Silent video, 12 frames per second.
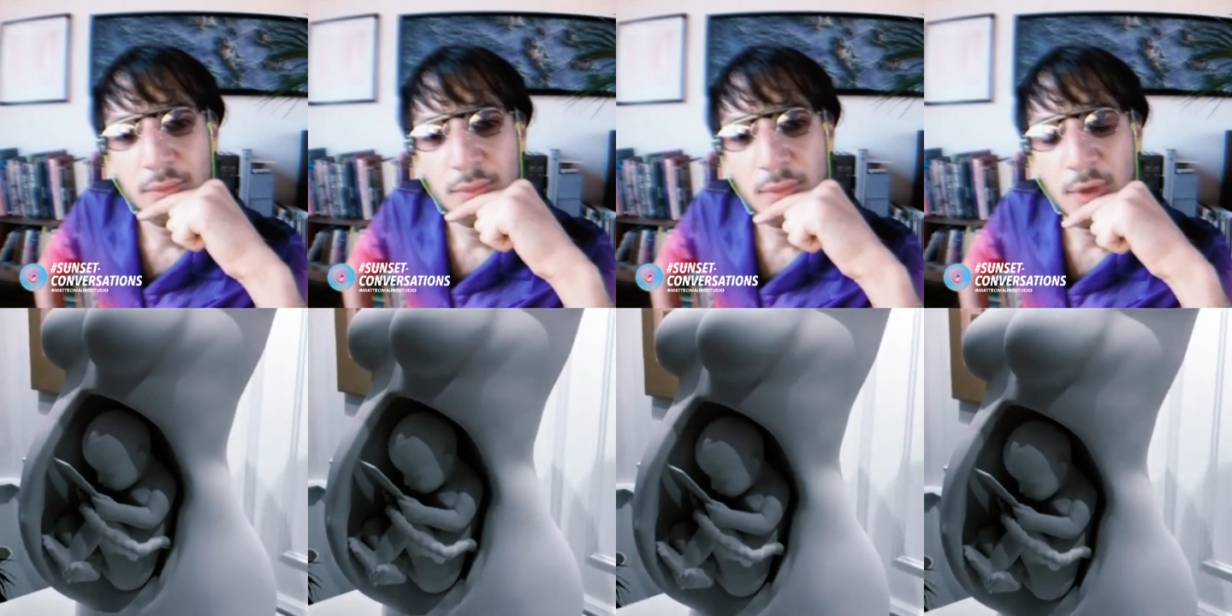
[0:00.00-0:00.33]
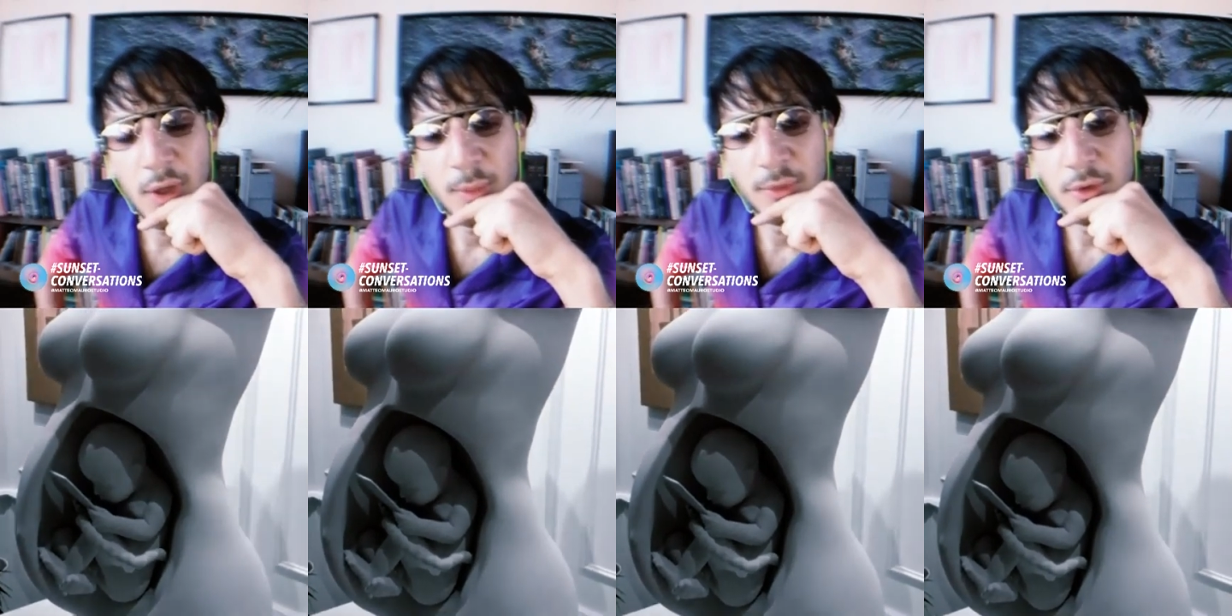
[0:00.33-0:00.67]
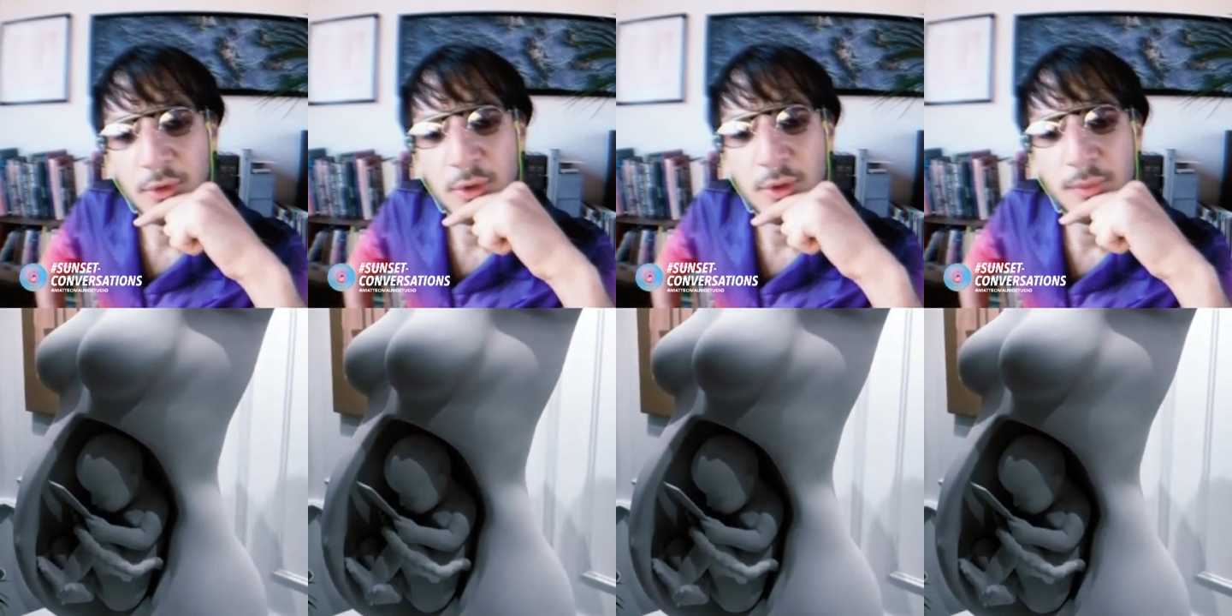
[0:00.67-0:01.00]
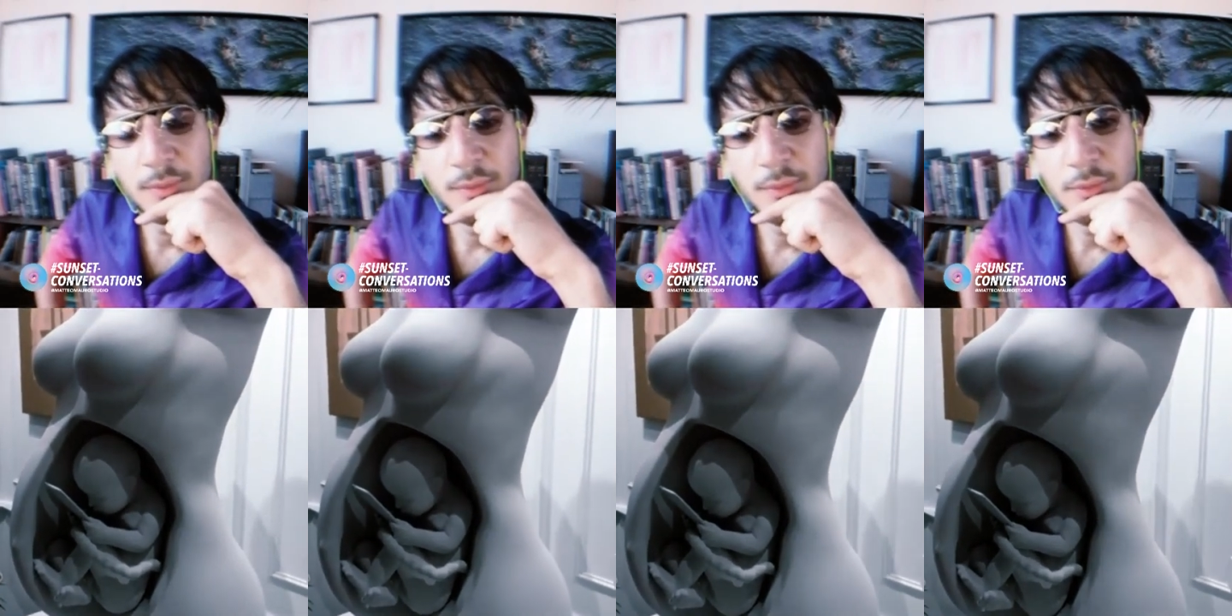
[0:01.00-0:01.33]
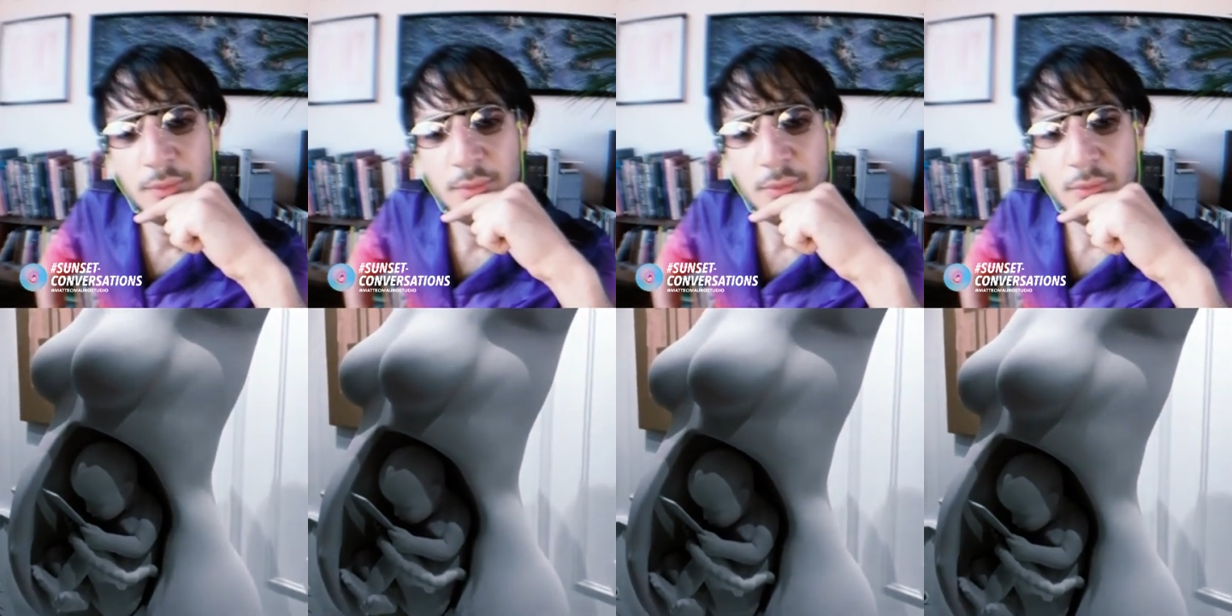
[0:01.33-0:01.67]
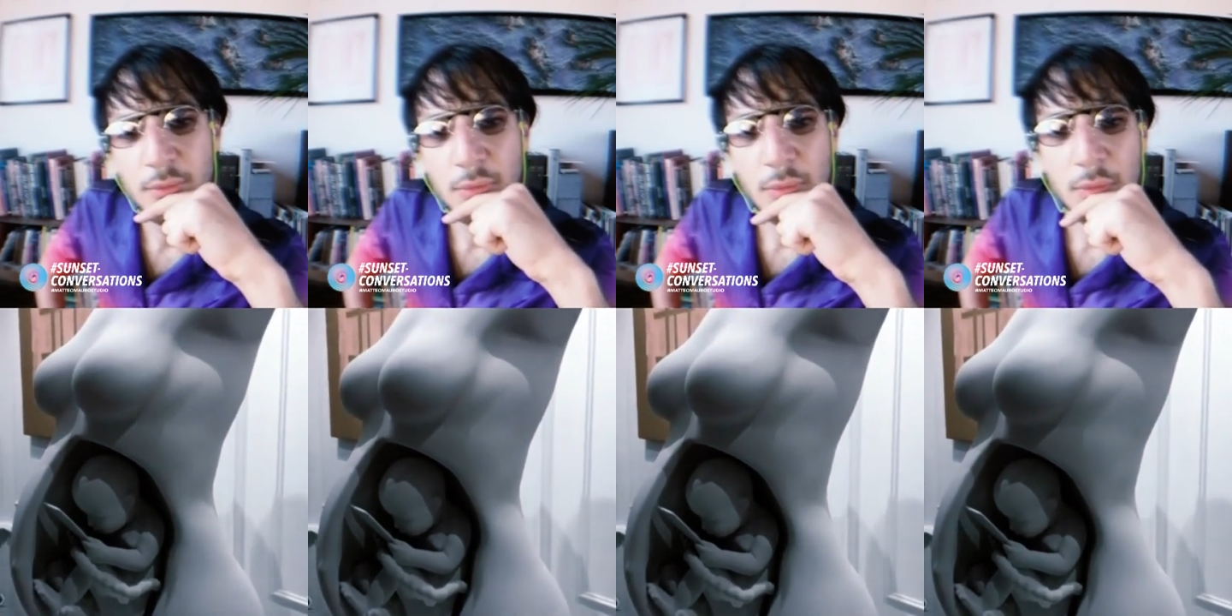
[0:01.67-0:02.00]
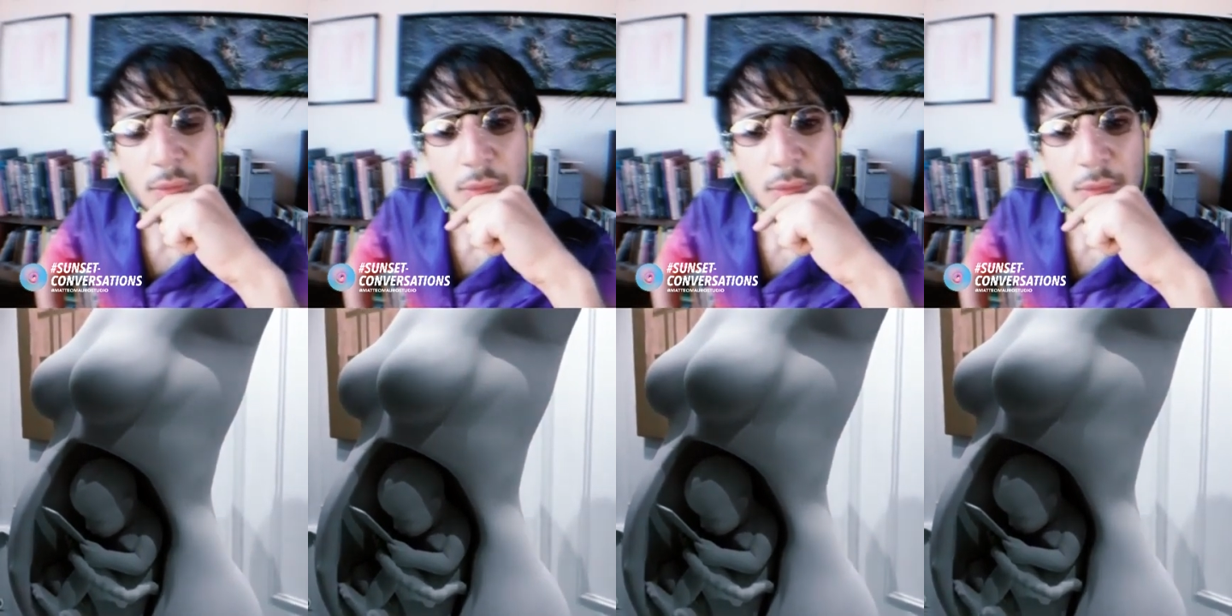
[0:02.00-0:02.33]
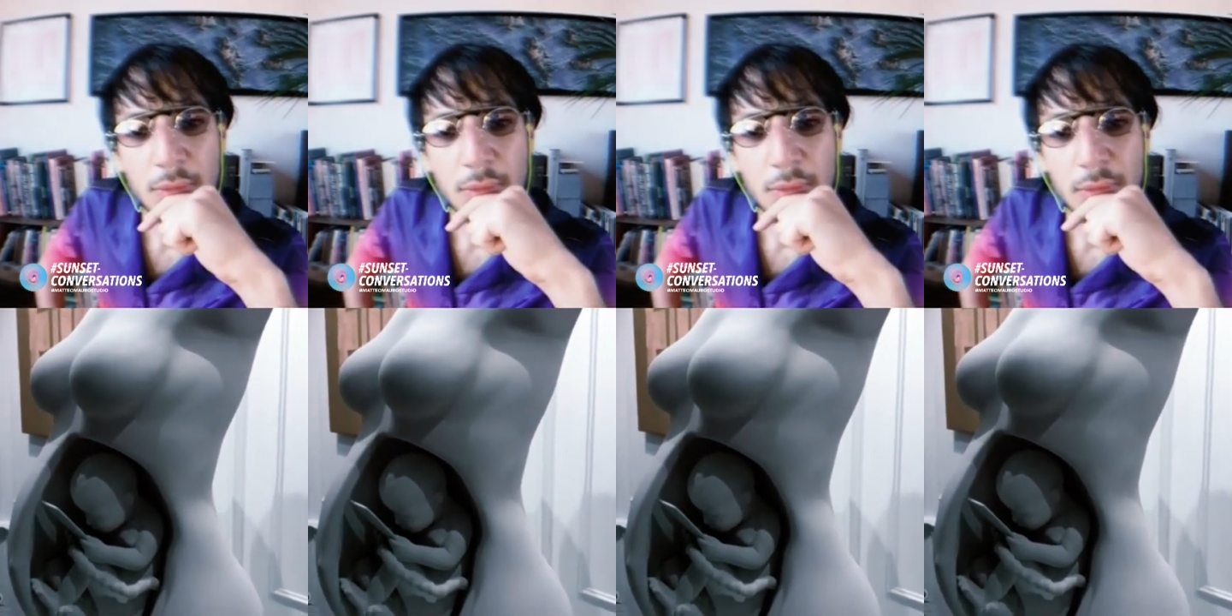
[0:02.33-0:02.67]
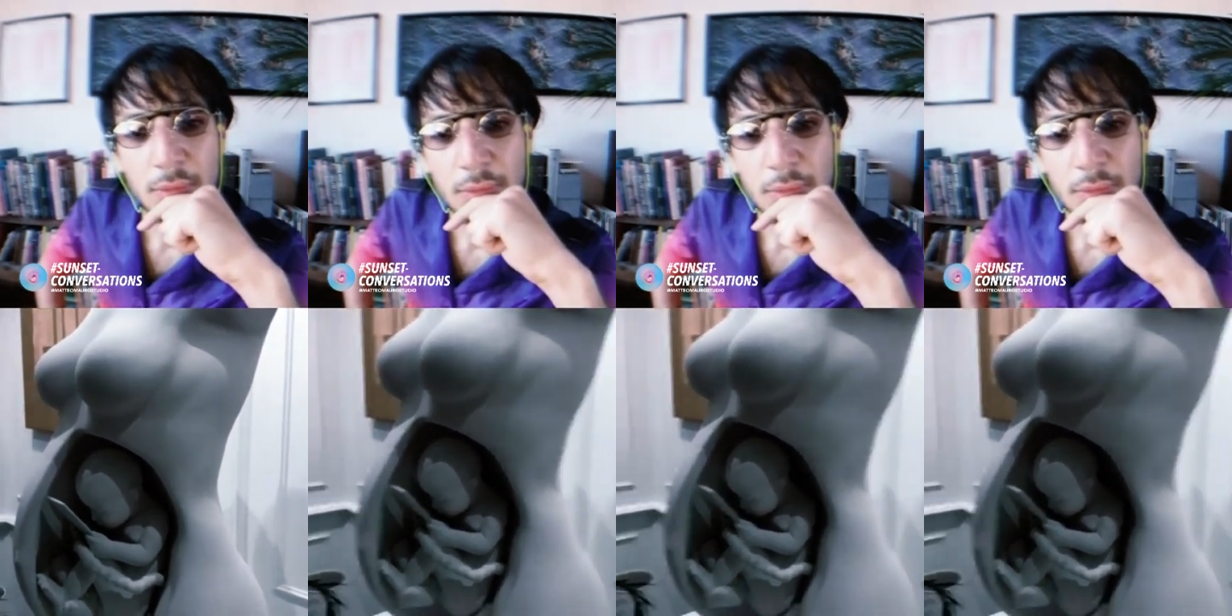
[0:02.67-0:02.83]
and, and everybody can vibe at some